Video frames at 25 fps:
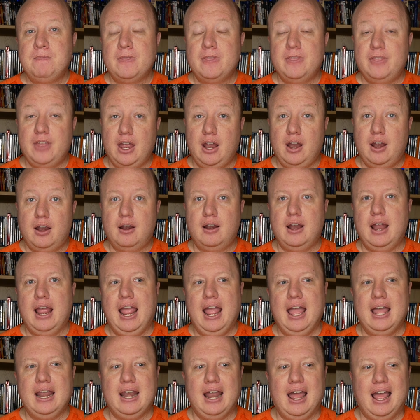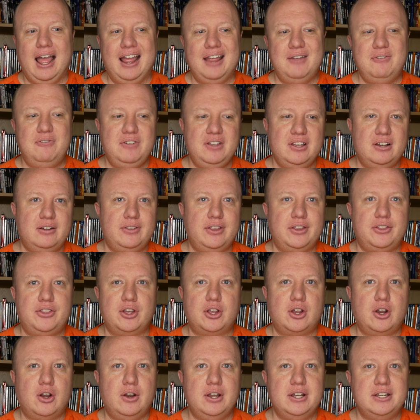there, and I feel that the
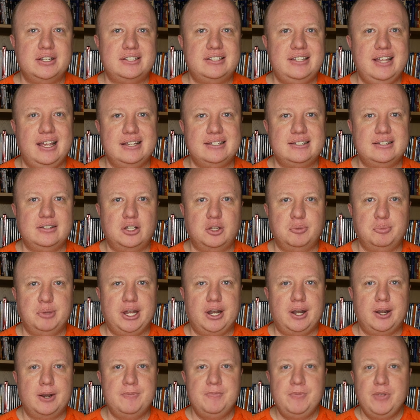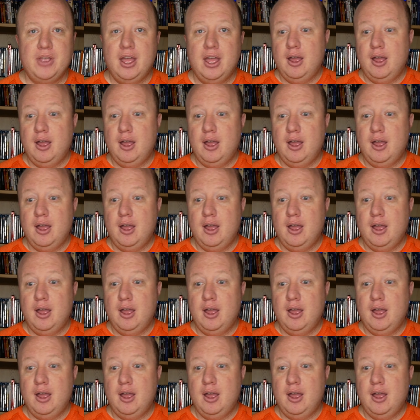curry just tastes a little better.